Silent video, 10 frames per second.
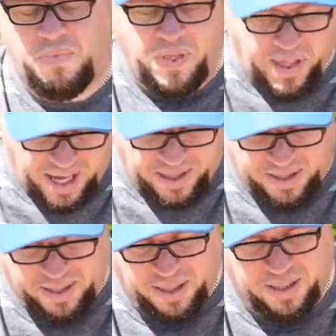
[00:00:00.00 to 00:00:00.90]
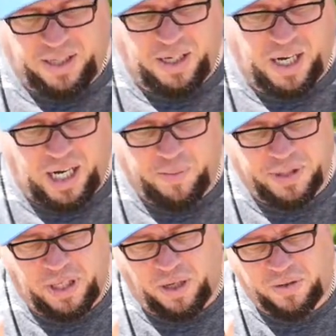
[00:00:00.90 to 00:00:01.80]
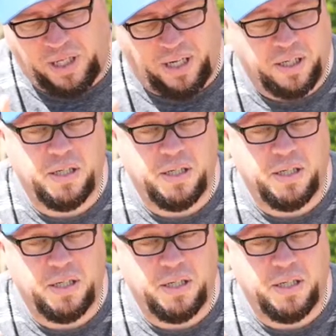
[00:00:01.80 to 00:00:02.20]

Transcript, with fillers: This is the ArmadilloTek